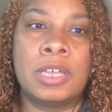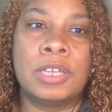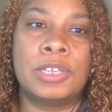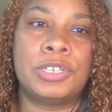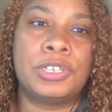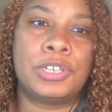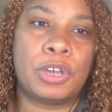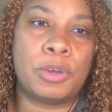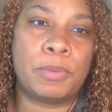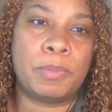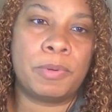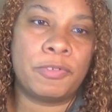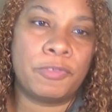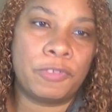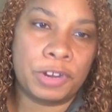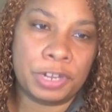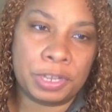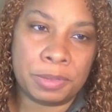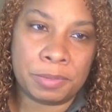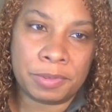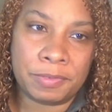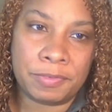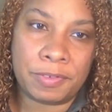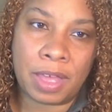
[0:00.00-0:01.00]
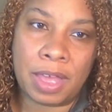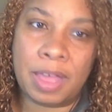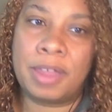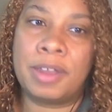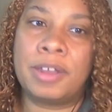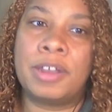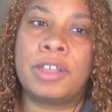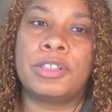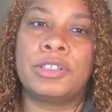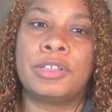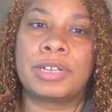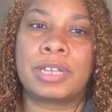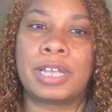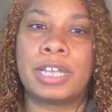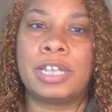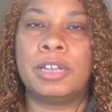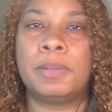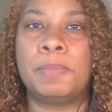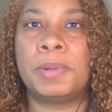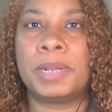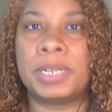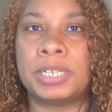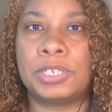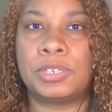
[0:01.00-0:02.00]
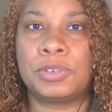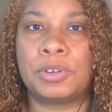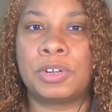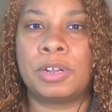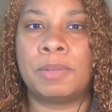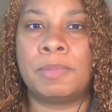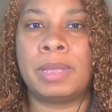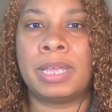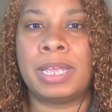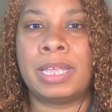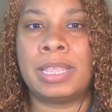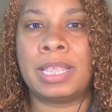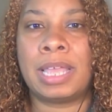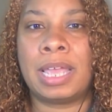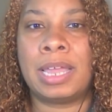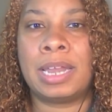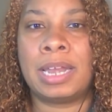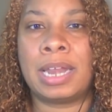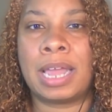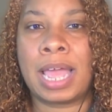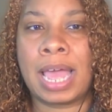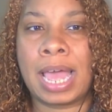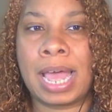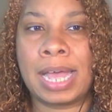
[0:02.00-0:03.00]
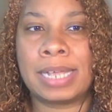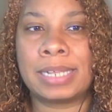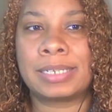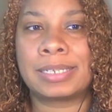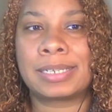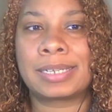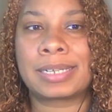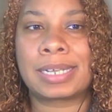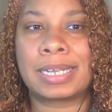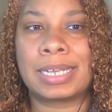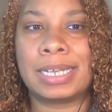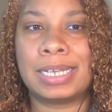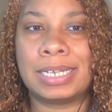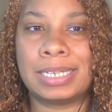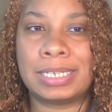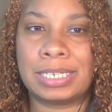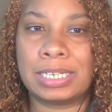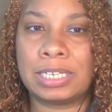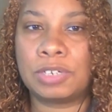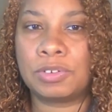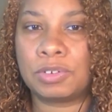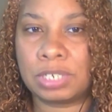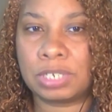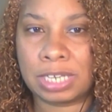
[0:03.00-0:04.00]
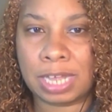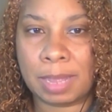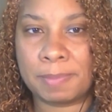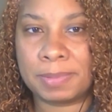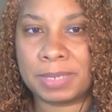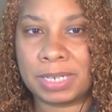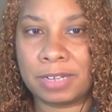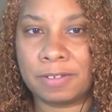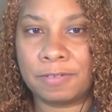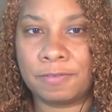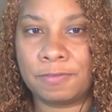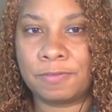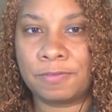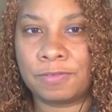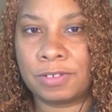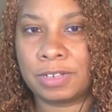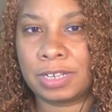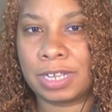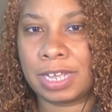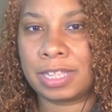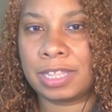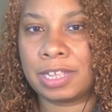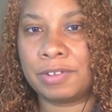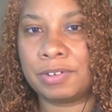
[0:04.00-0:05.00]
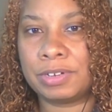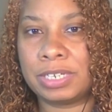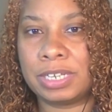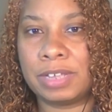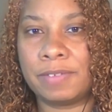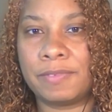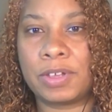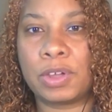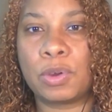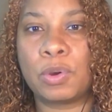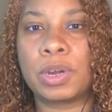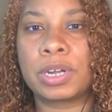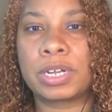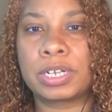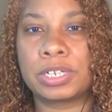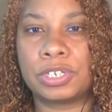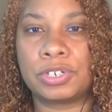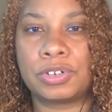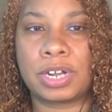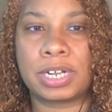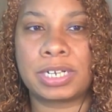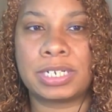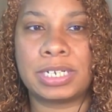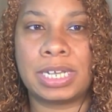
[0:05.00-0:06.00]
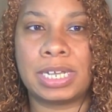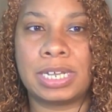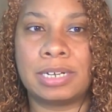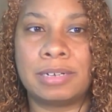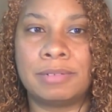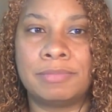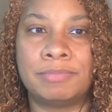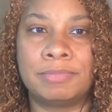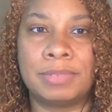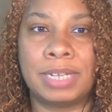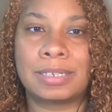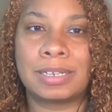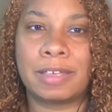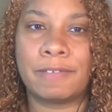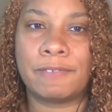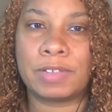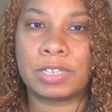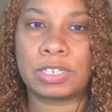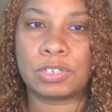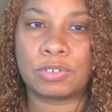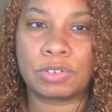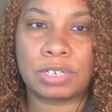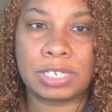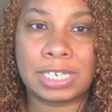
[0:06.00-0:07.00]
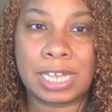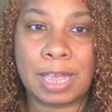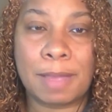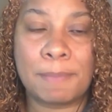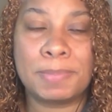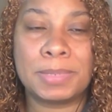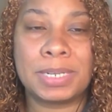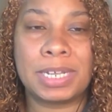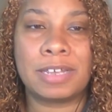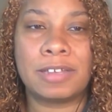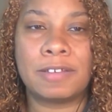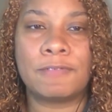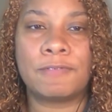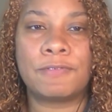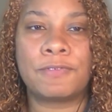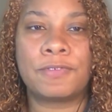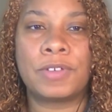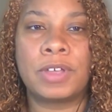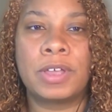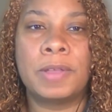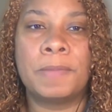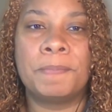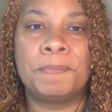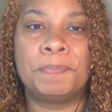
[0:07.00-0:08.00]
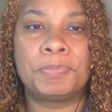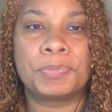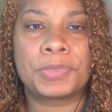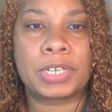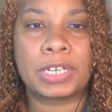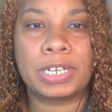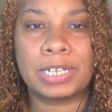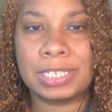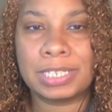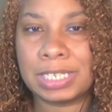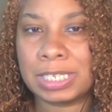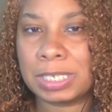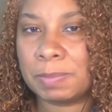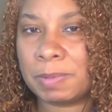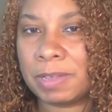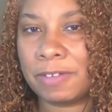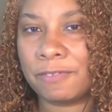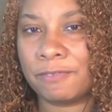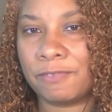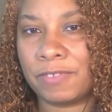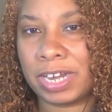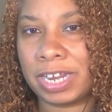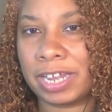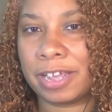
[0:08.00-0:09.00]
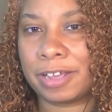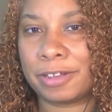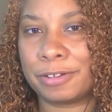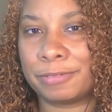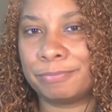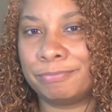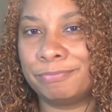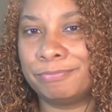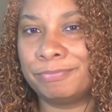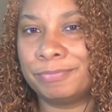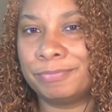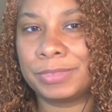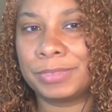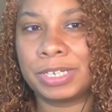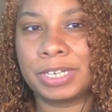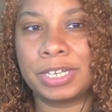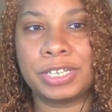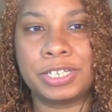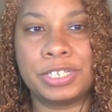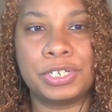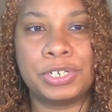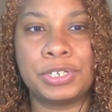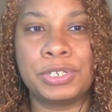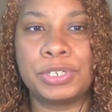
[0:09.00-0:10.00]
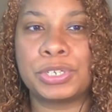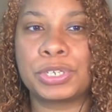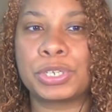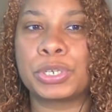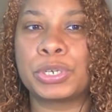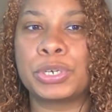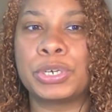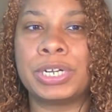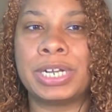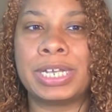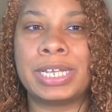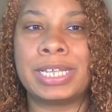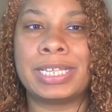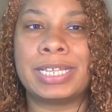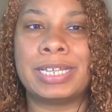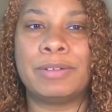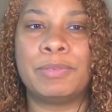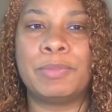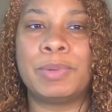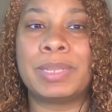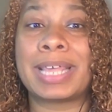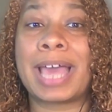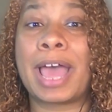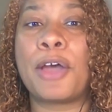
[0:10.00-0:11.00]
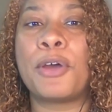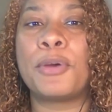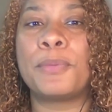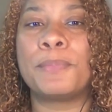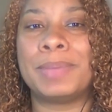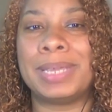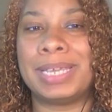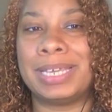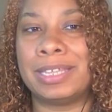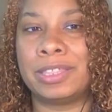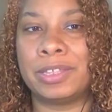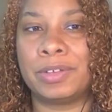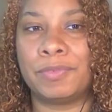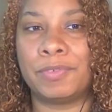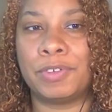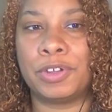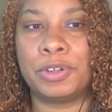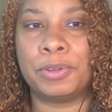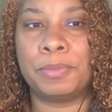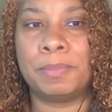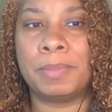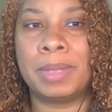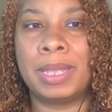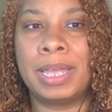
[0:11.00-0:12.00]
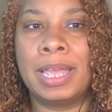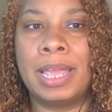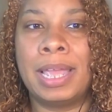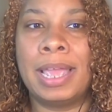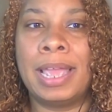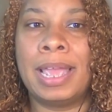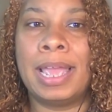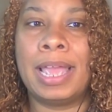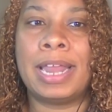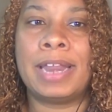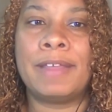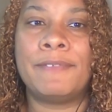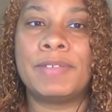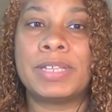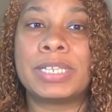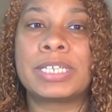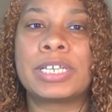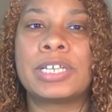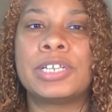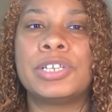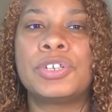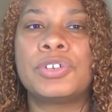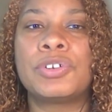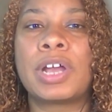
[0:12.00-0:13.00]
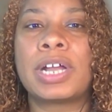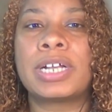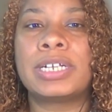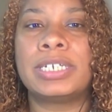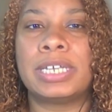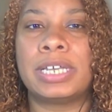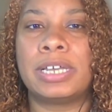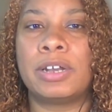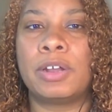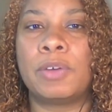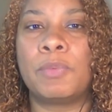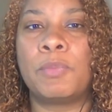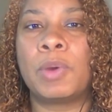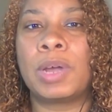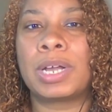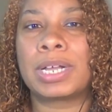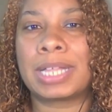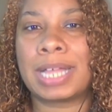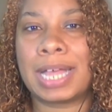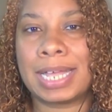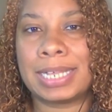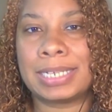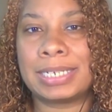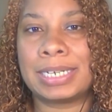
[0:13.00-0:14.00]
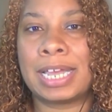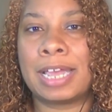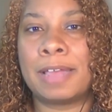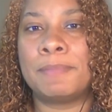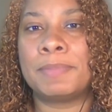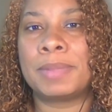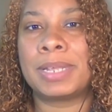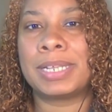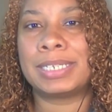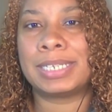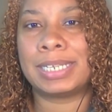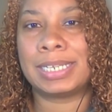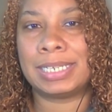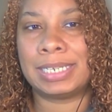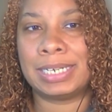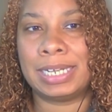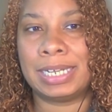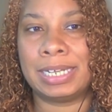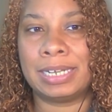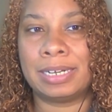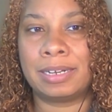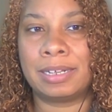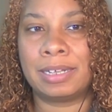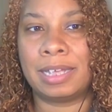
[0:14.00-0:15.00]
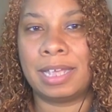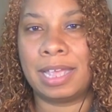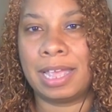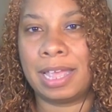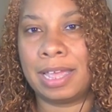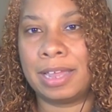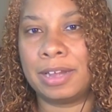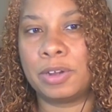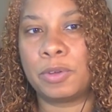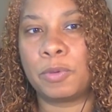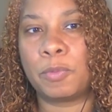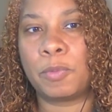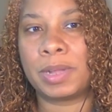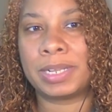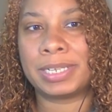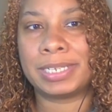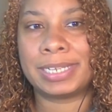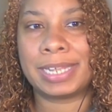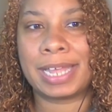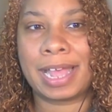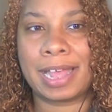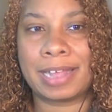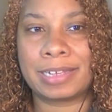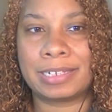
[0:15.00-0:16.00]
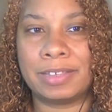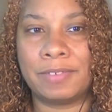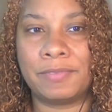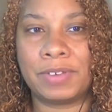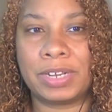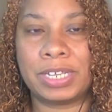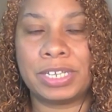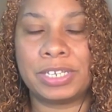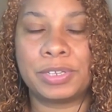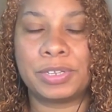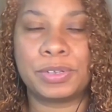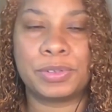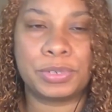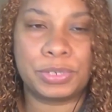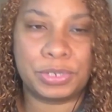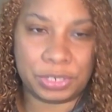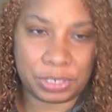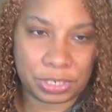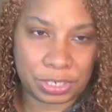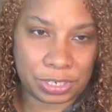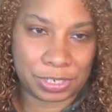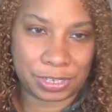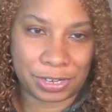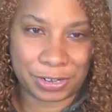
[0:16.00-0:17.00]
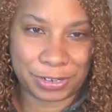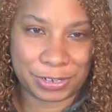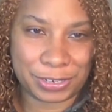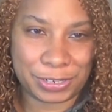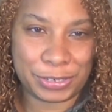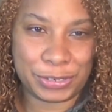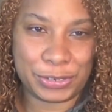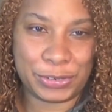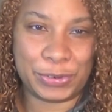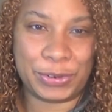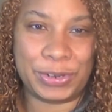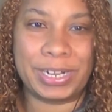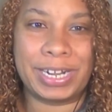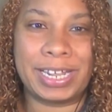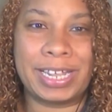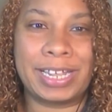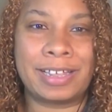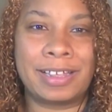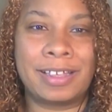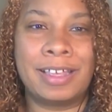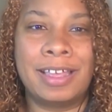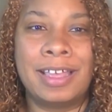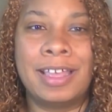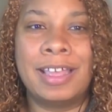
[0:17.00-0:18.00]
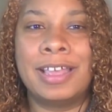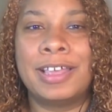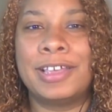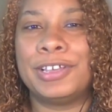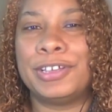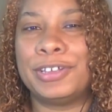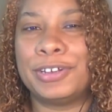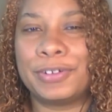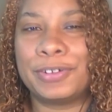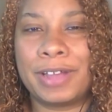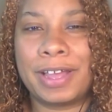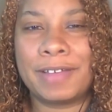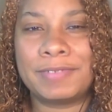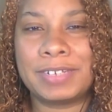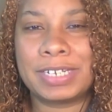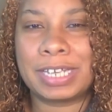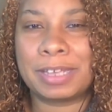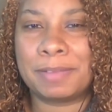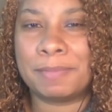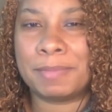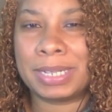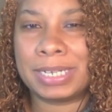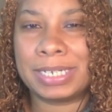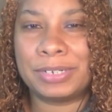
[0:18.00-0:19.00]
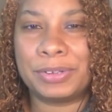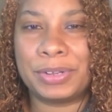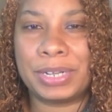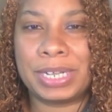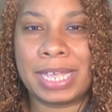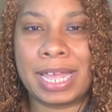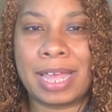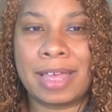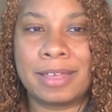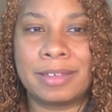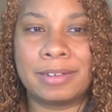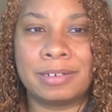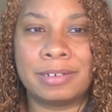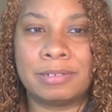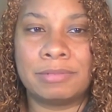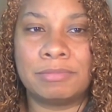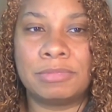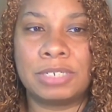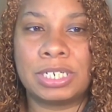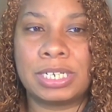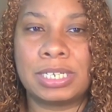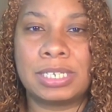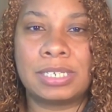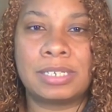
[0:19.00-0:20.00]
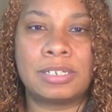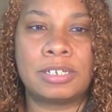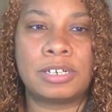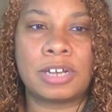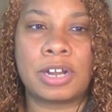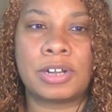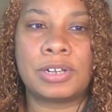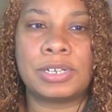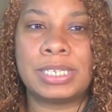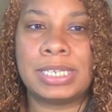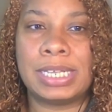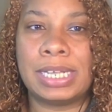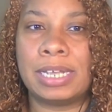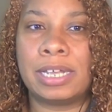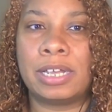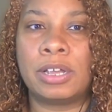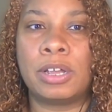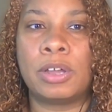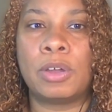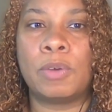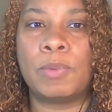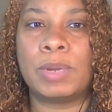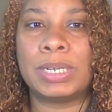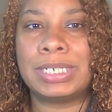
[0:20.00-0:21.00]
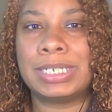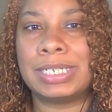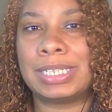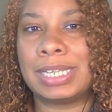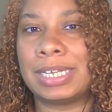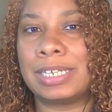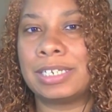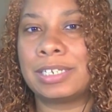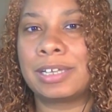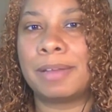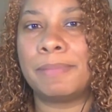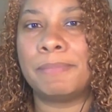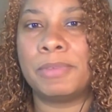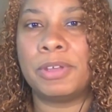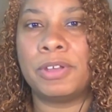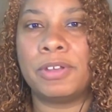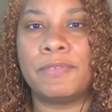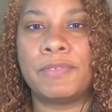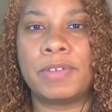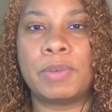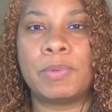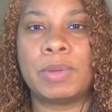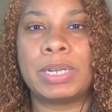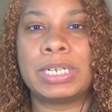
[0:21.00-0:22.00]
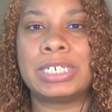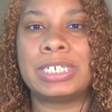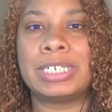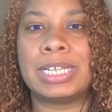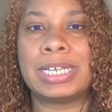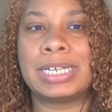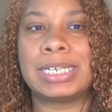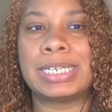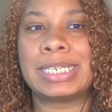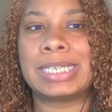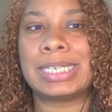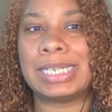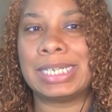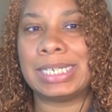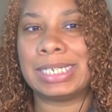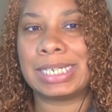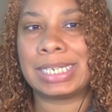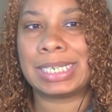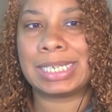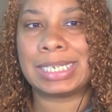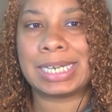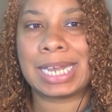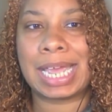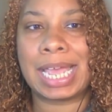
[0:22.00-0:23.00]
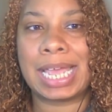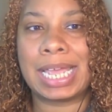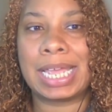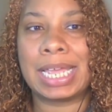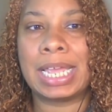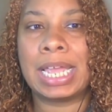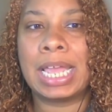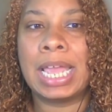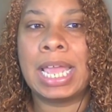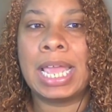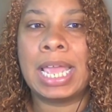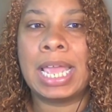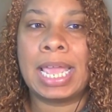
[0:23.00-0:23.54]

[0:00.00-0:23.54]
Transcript: So before you move on, look at your brainstorm and then ask, is this receptive? Can they receive it, or constructed? If it's receptive, could this be a video? Could students learn it without me in the room? And if it's constructed, what class time does this need? And what's the activity? So just start your sorting. You don't have to commit to it yet. Just start seeing which things could move and which things need to stay.